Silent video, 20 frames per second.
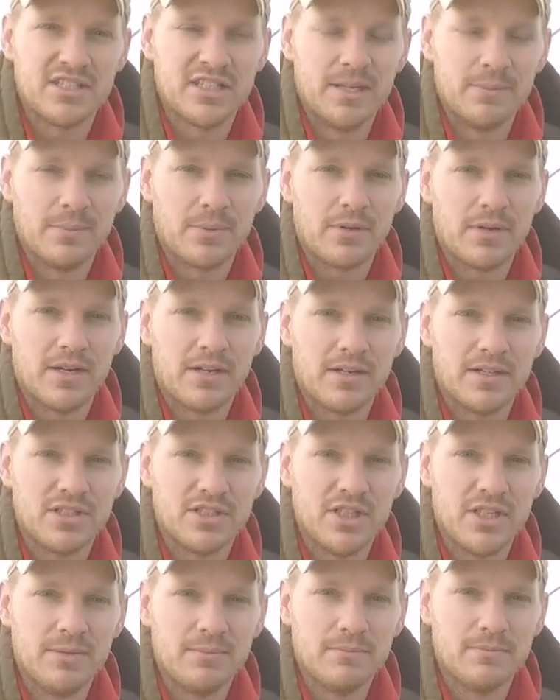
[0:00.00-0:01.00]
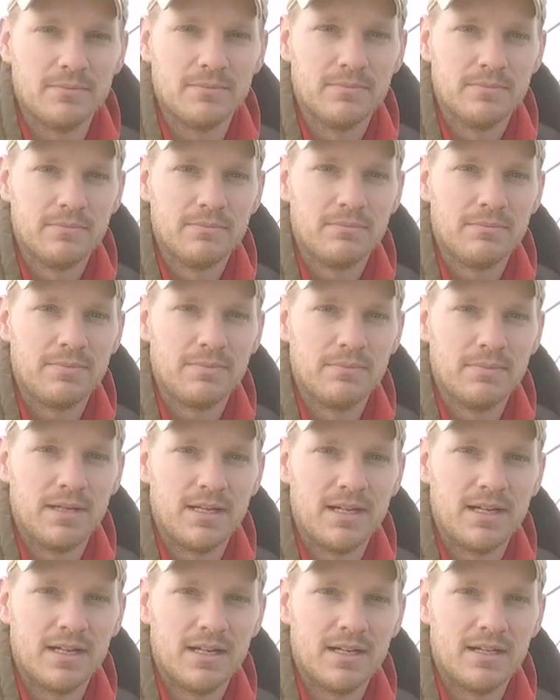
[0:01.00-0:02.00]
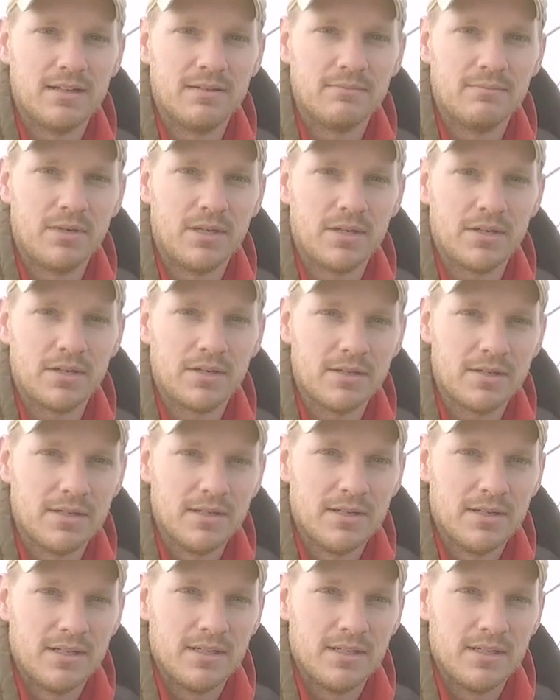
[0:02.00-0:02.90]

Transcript: temporary sheep uh, barn.